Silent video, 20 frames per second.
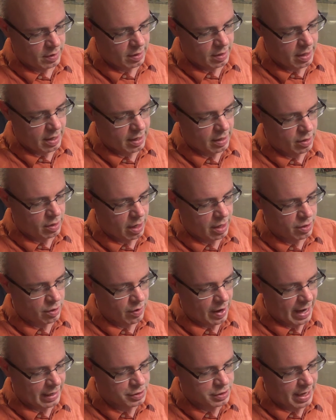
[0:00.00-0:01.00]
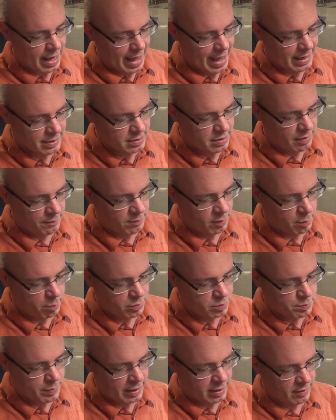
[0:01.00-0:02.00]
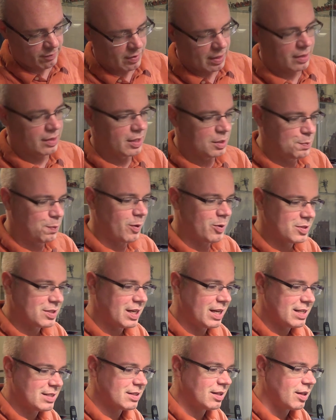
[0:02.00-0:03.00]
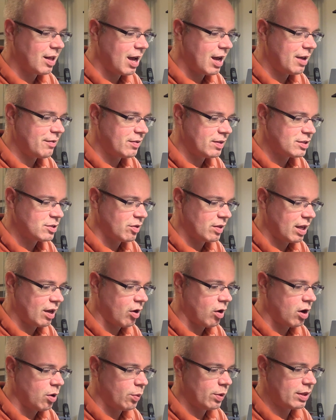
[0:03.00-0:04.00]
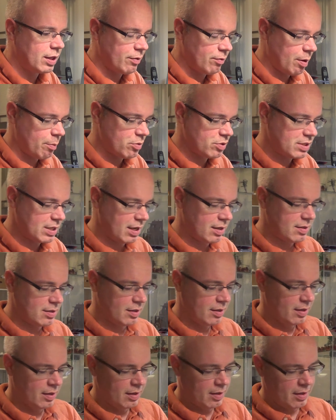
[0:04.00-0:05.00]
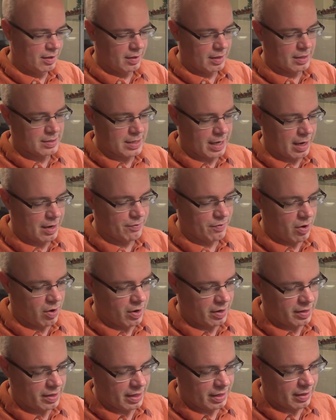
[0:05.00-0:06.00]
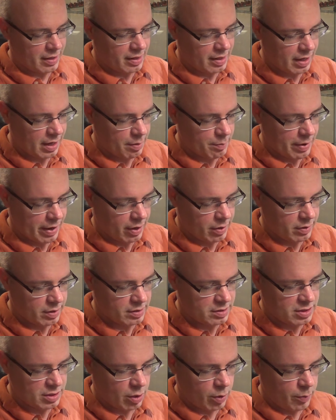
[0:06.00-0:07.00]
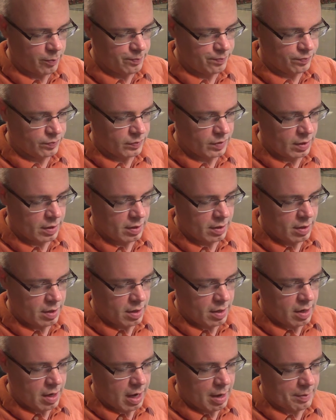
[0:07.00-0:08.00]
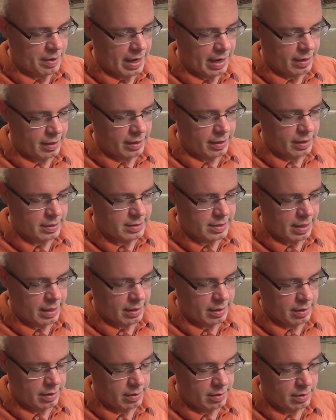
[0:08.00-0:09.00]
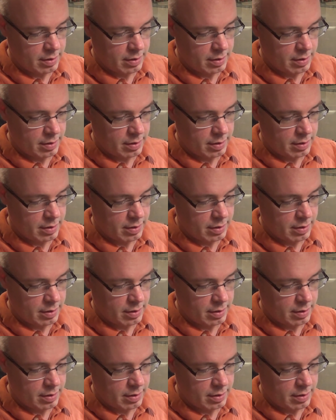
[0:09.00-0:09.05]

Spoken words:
and you're actually asking from the perspective that this person is alive, and so they are what they represent, that's kind of a hard thing to think about. And so, I'm kind of going to take